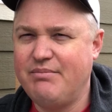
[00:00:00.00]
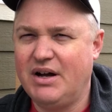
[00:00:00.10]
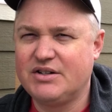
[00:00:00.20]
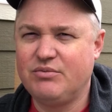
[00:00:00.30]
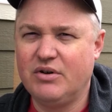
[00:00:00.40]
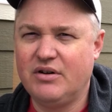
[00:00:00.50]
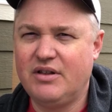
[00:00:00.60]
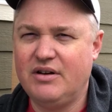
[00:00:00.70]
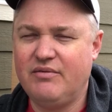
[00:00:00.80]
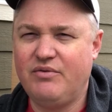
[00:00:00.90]
bucks worth
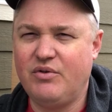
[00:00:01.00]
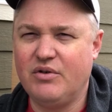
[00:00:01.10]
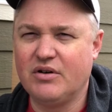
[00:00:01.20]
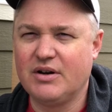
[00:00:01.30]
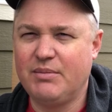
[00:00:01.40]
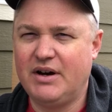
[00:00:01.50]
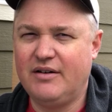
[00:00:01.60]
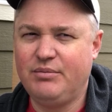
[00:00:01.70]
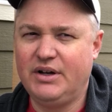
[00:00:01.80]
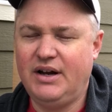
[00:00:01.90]
it for
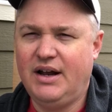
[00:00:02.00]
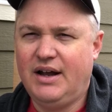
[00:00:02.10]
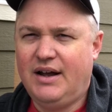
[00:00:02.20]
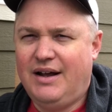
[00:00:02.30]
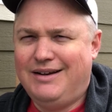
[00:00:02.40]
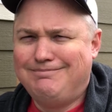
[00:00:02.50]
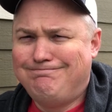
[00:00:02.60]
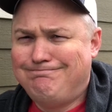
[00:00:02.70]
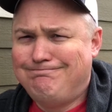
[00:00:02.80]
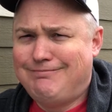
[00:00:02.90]
competitive play?
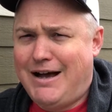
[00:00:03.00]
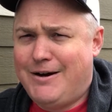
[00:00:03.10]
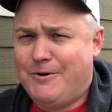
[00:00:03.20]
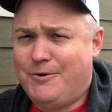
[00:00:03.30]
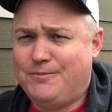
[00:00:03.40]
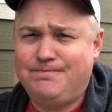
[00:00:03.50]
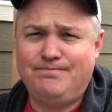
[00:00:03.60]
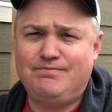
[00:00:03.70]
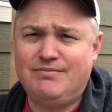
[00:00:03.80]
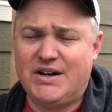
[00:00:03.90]
I don't know.
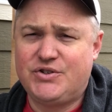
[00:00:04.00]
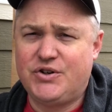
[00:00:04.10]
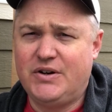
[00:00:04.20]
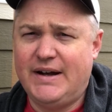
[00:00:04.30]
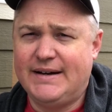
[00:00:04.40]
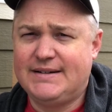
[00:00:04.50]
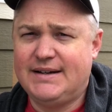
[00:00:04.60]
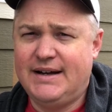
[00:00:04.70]
Not sure yet.